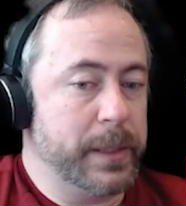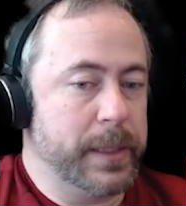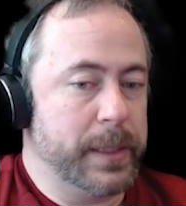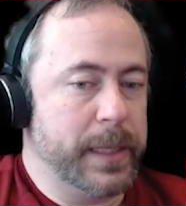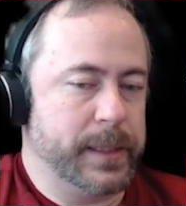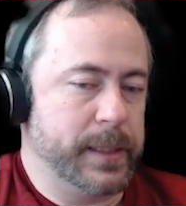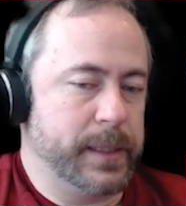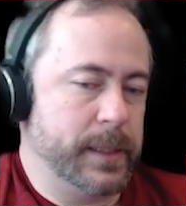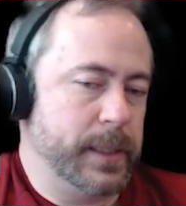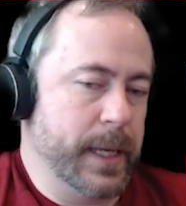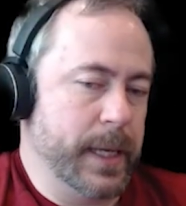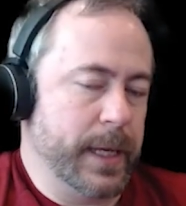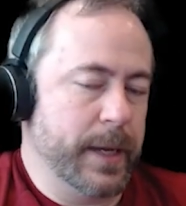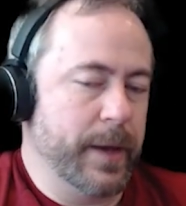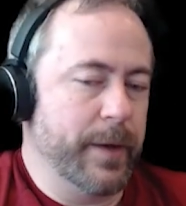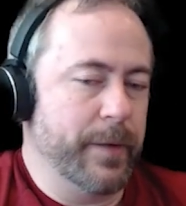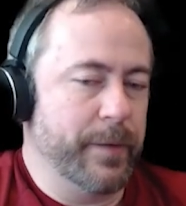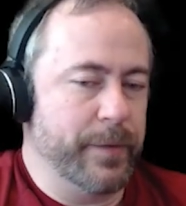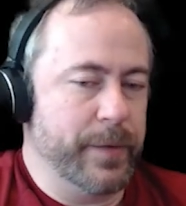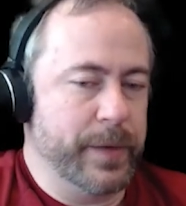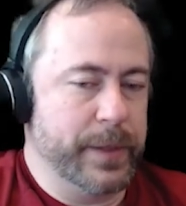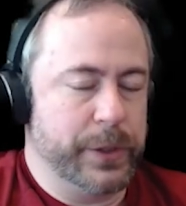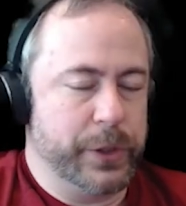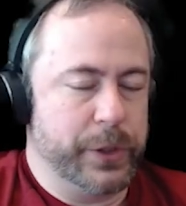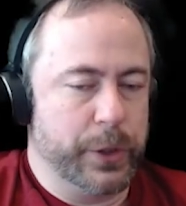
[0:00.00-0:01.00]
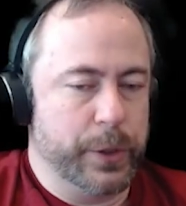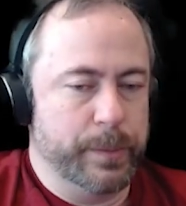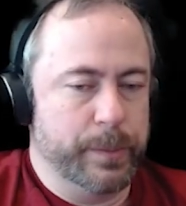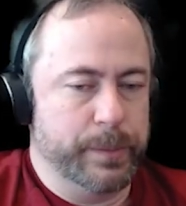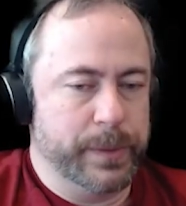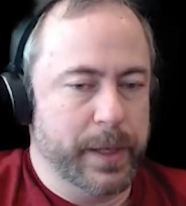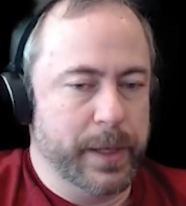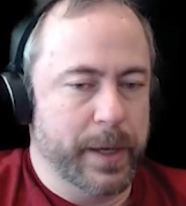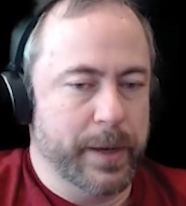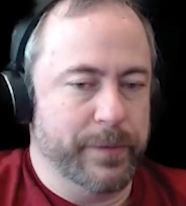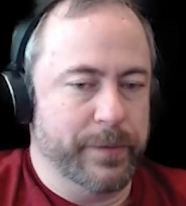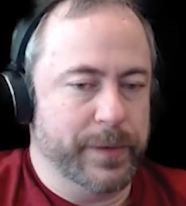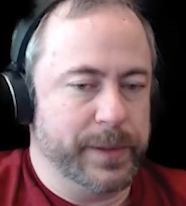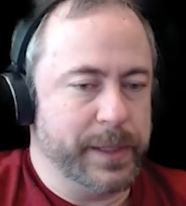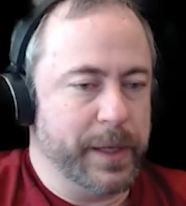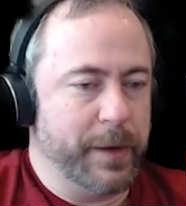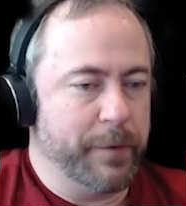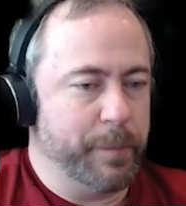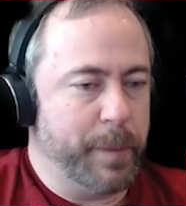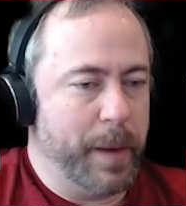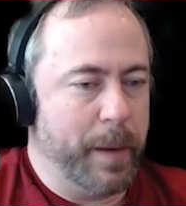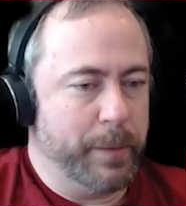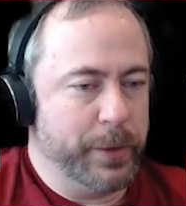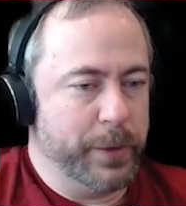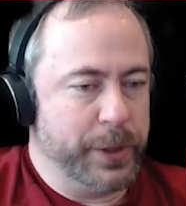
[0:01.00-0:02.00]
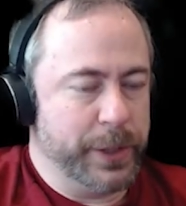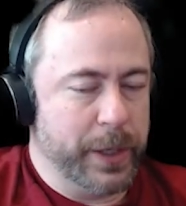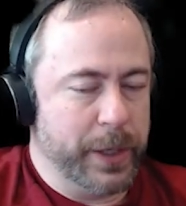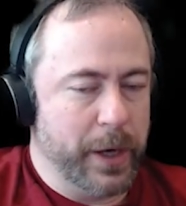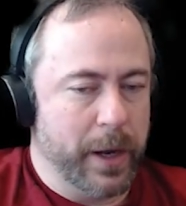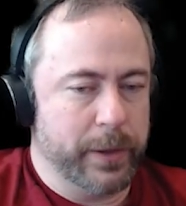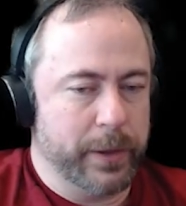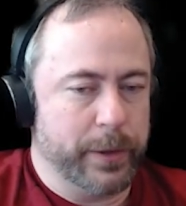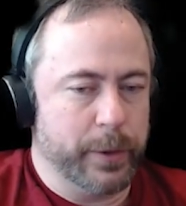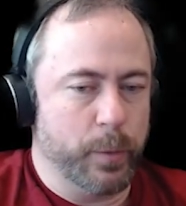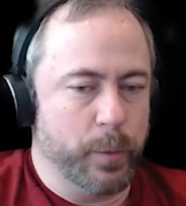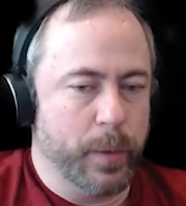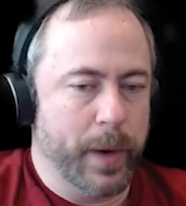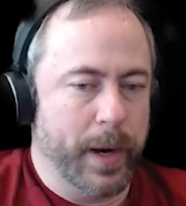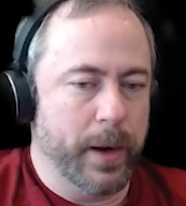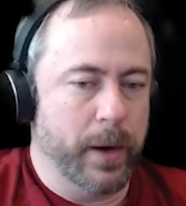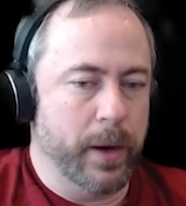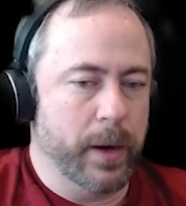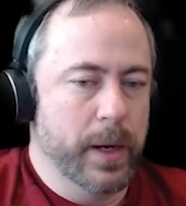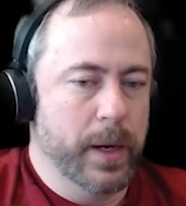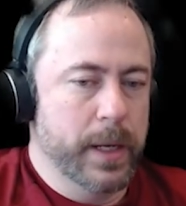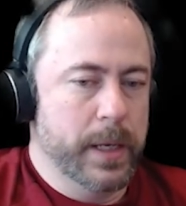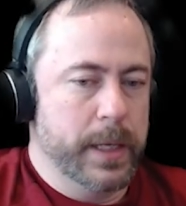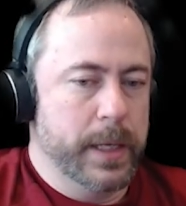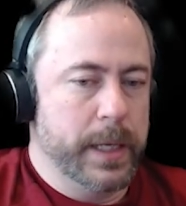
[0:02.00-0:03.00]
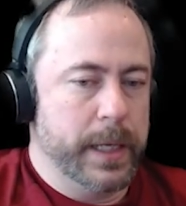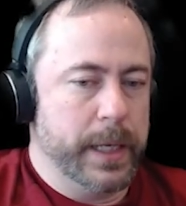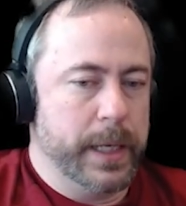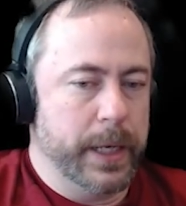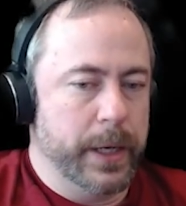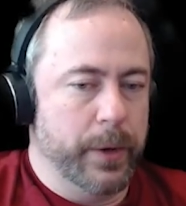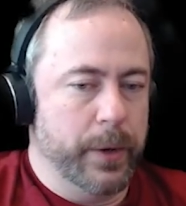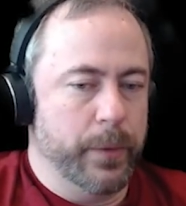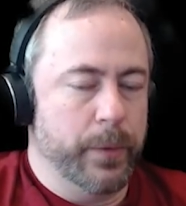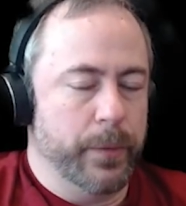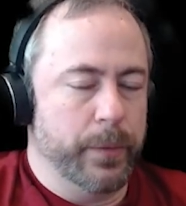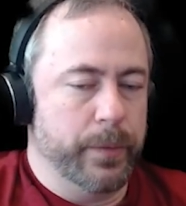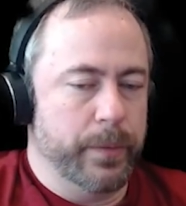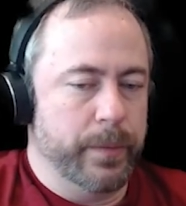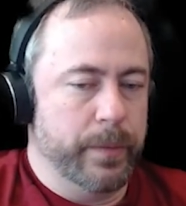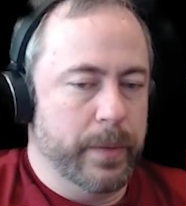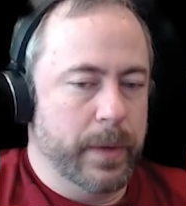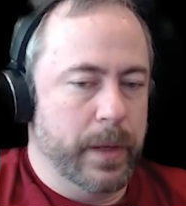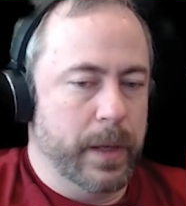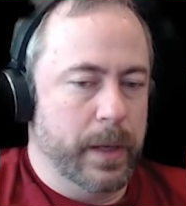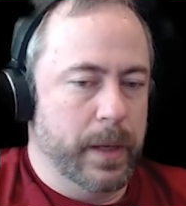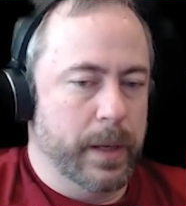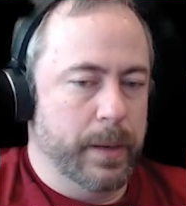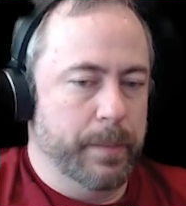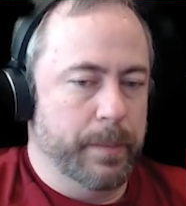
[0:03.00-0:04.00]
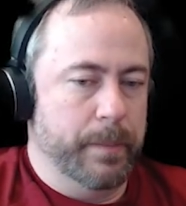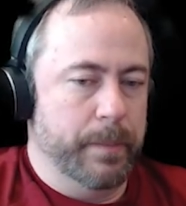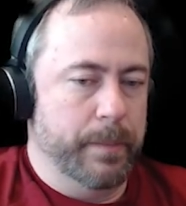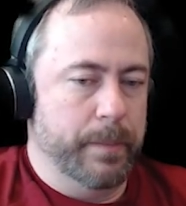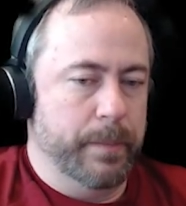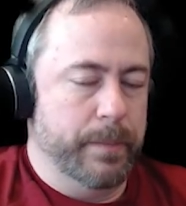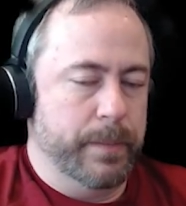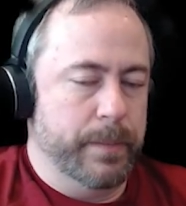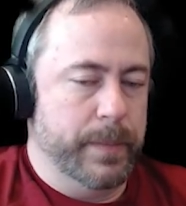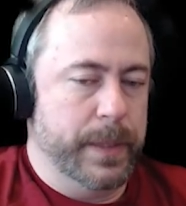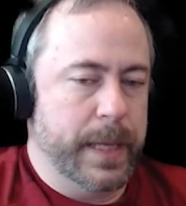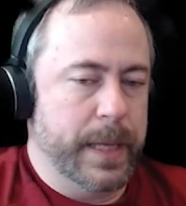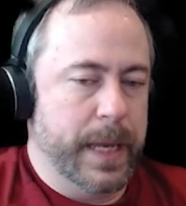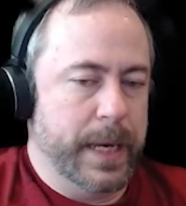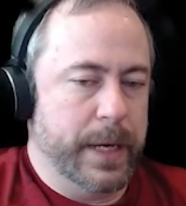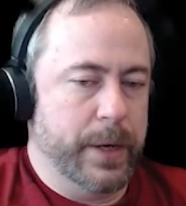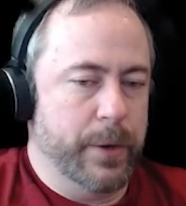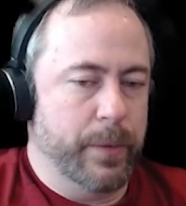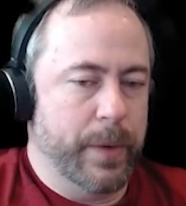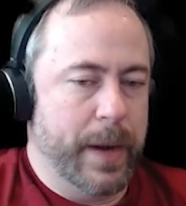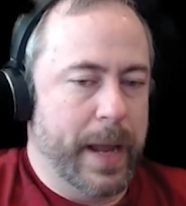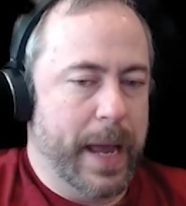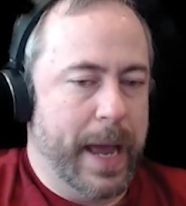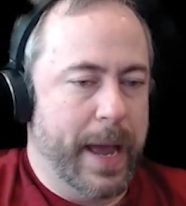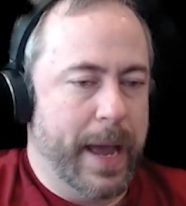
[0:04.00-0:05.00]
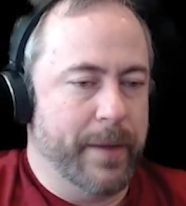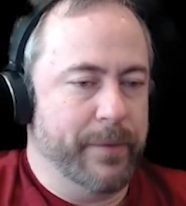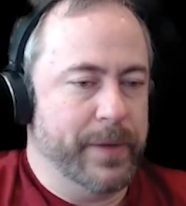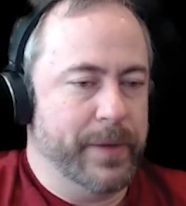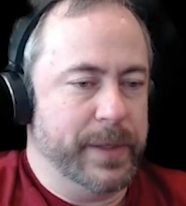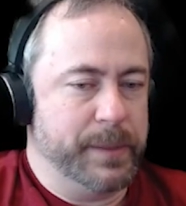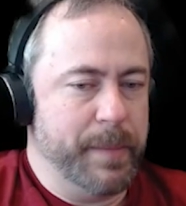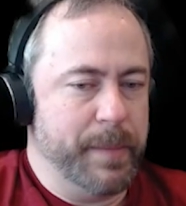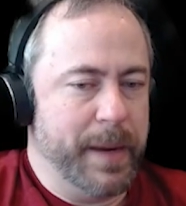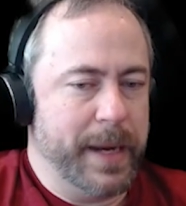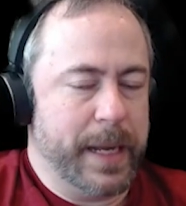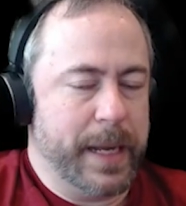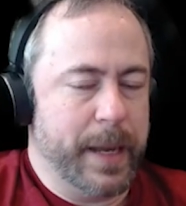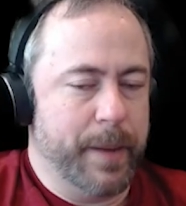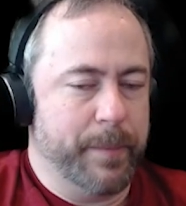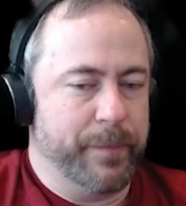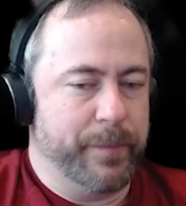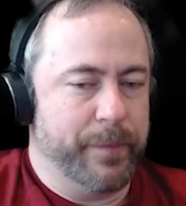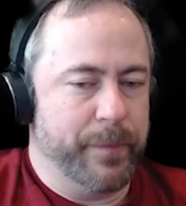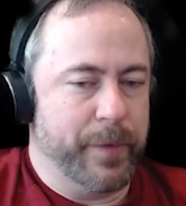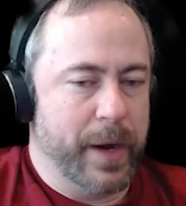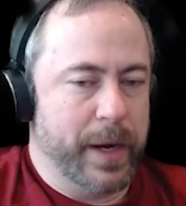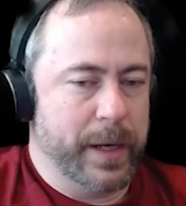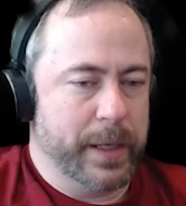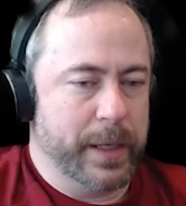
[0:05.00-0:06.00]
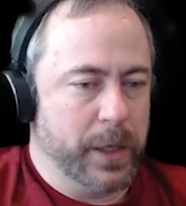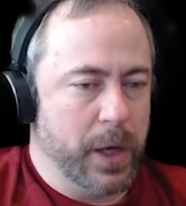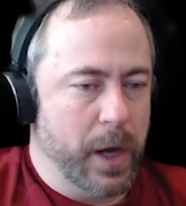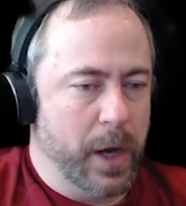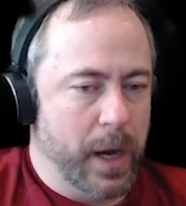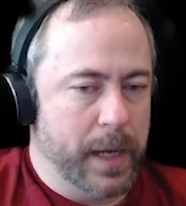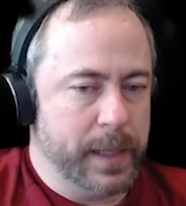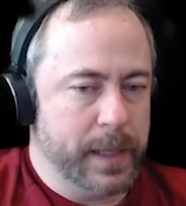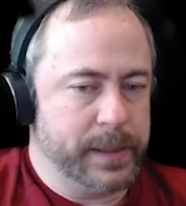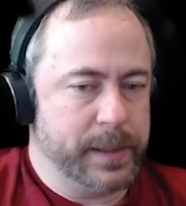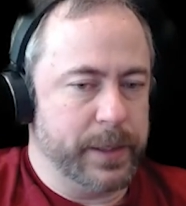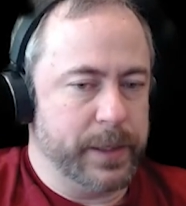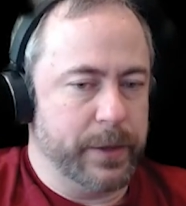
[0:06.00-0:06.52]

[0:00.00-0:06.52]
let's think of in terms of a self-publishing author where, they don't have as many upfront costs.